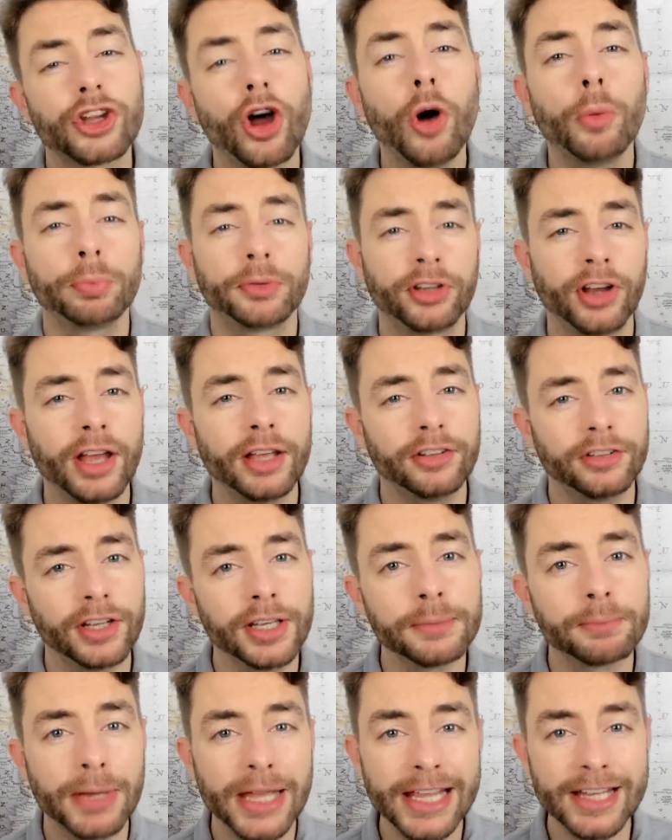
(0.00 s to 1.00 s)
Stop
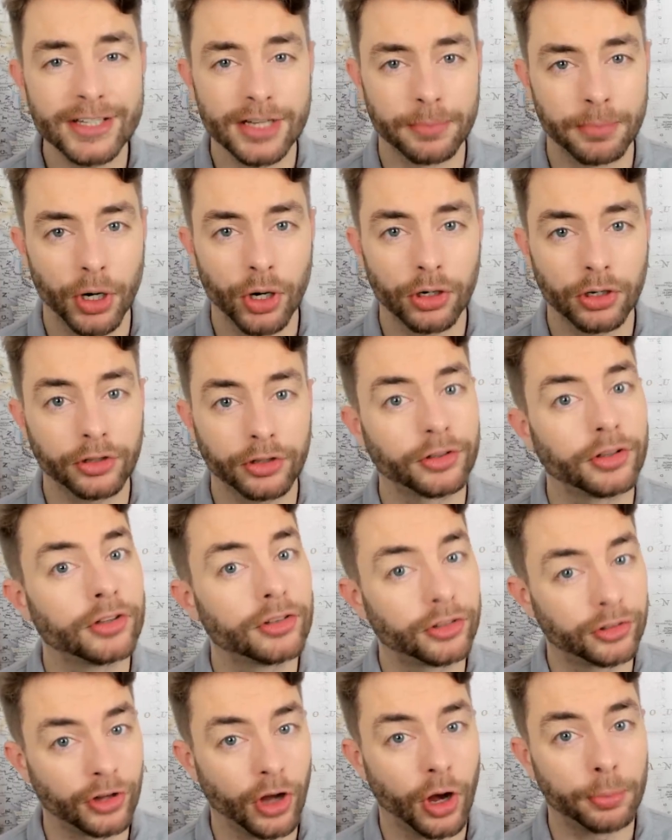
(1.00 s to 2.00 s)
chasing beta books,
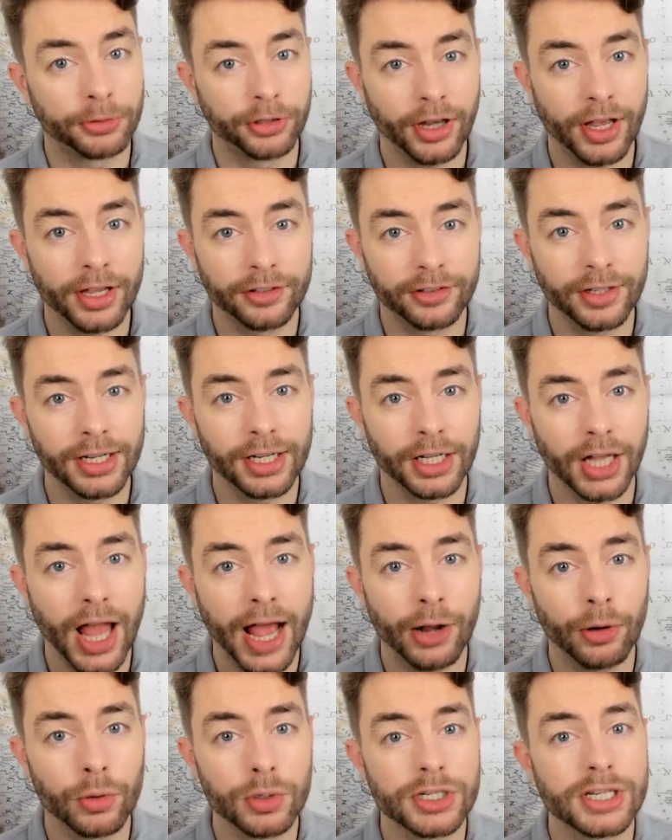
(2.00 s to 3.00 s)
stop chasing
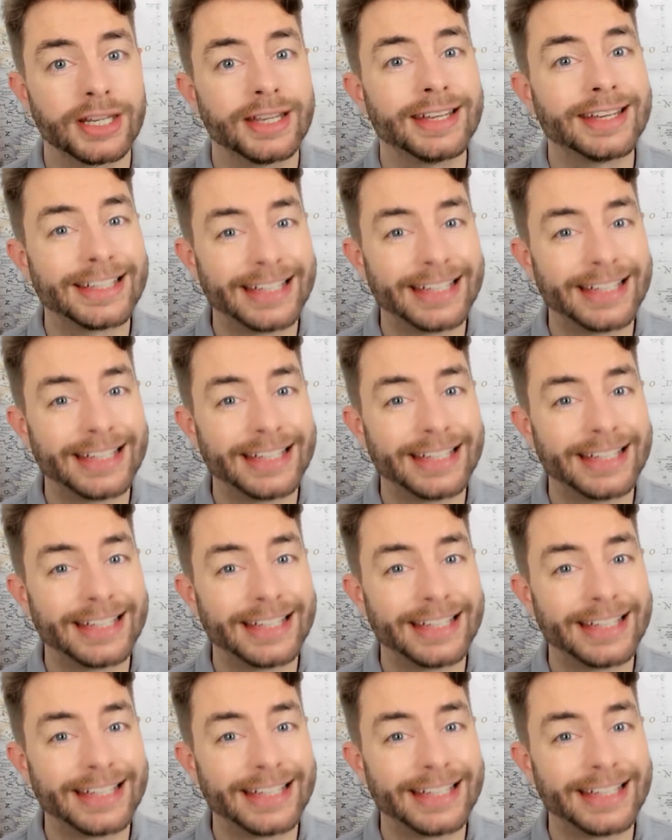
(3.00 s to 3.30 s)
clout,